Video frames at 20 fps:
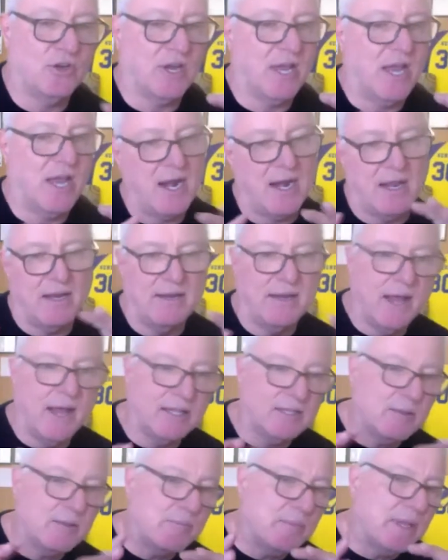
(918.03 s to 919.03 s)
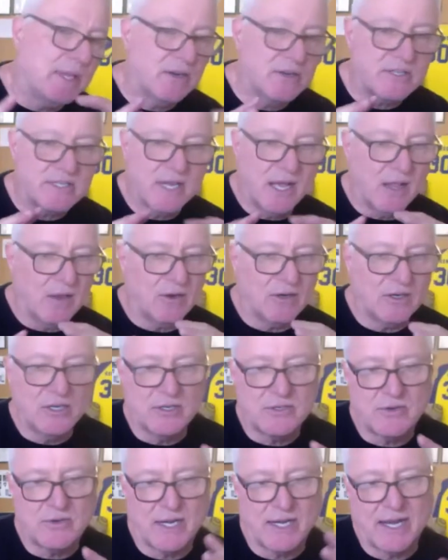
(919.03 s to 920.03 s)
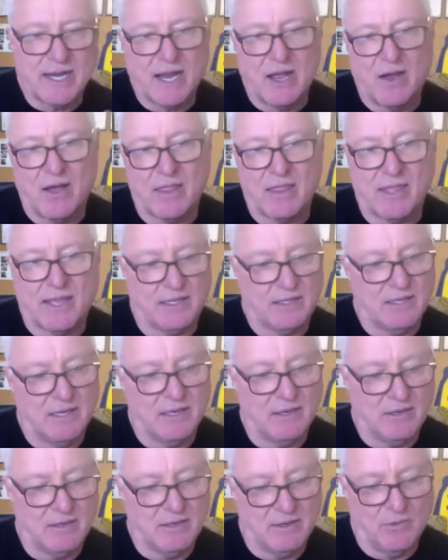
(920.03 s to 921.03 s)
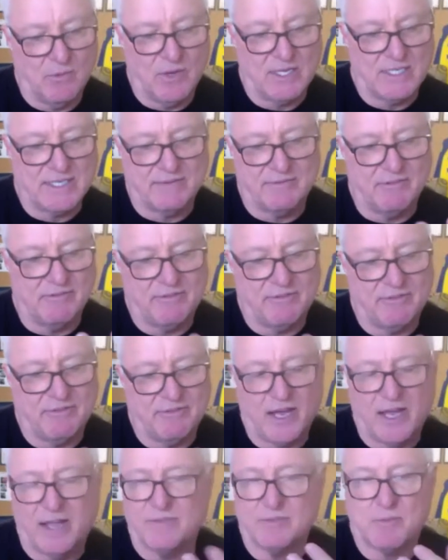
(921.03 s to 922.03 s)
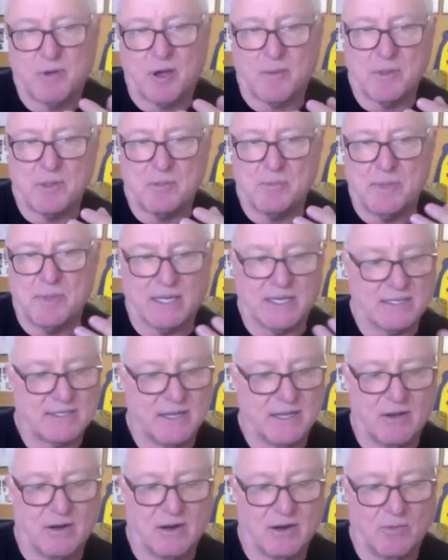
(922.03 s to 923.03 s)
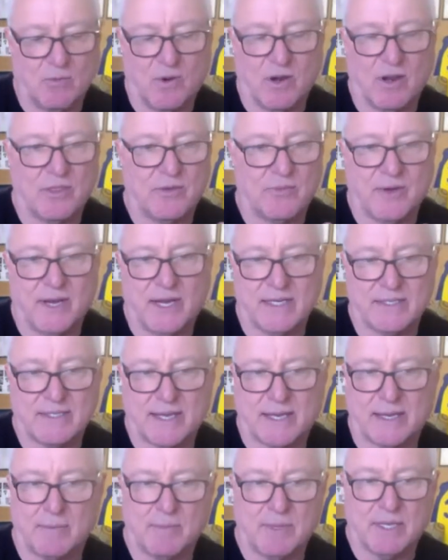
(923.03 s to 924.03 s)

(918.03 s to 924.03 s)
are kind of not the bigger sellers right now. I think 175 is probably the biggest seller. 1-3, second